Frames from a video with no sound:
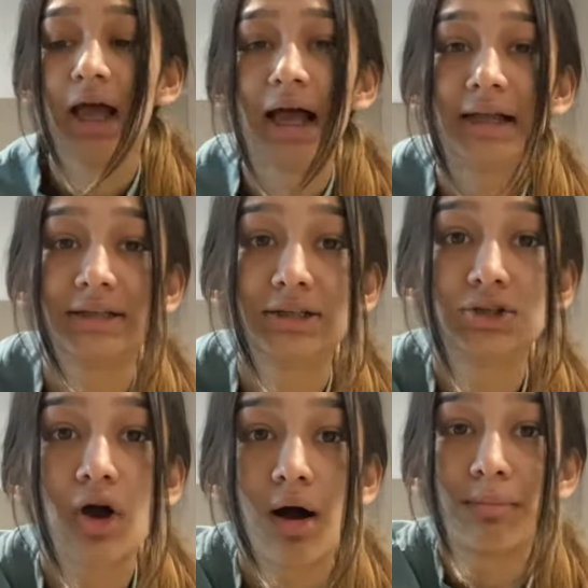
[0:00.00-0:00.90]
and
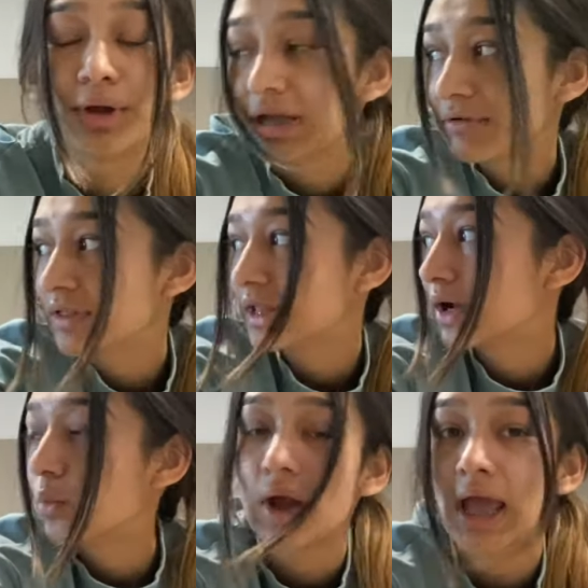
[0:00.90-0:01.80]
start putting everything
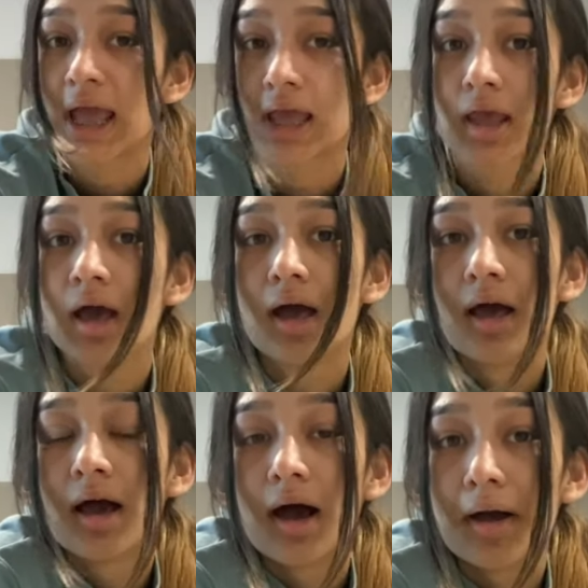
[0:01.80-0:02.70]
away,
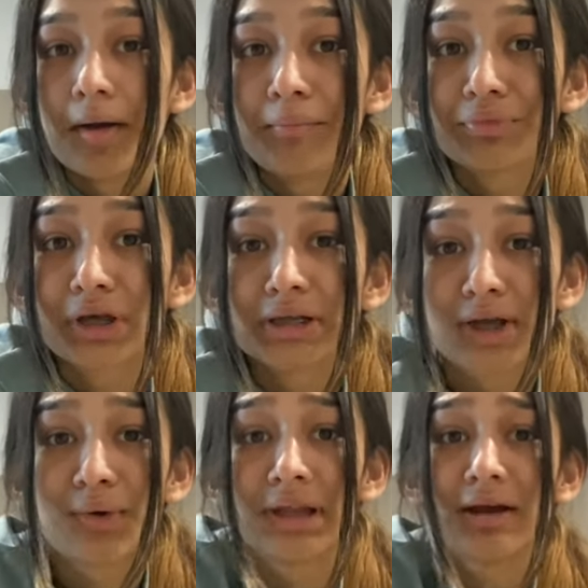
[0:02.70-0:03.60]
because
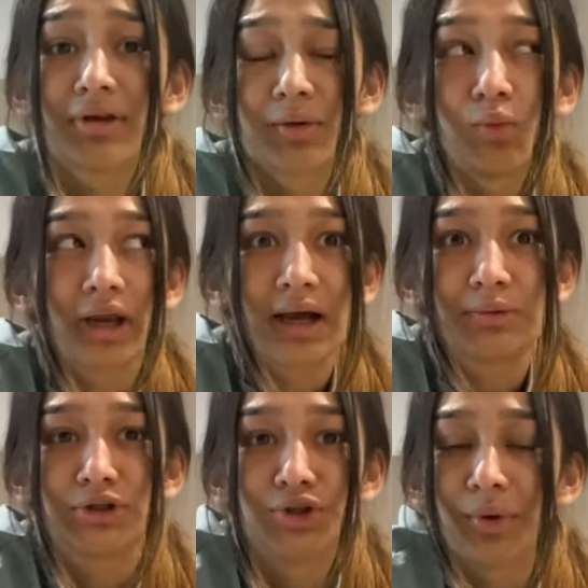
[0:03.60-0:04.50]
I only have like 1
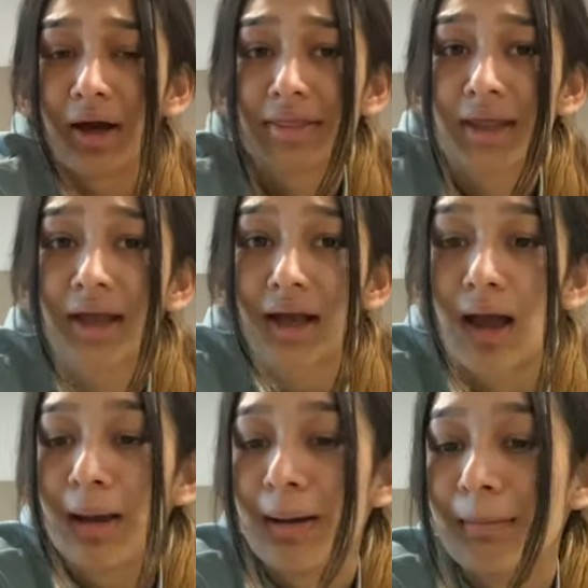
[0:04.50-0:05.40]
hour to do it, I think.
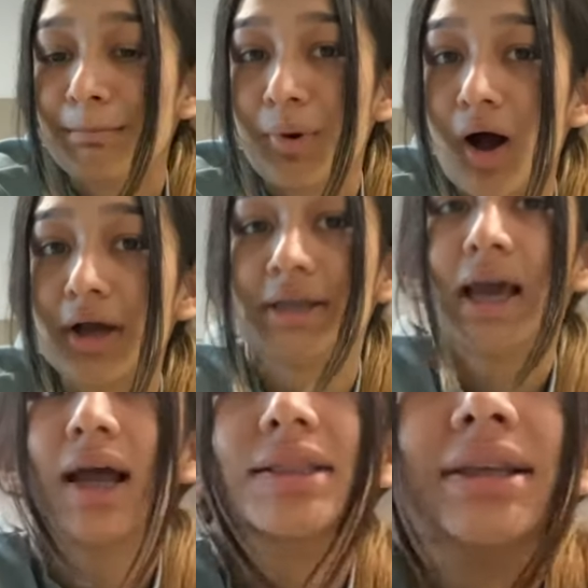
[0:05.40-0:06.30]
But
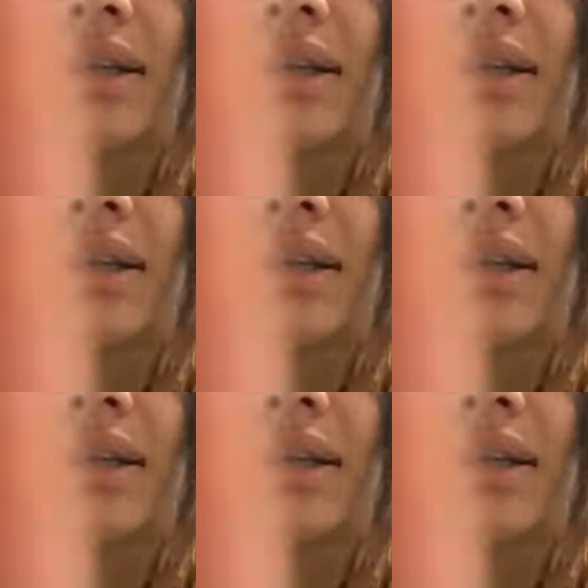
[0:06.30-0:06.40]
yeah, this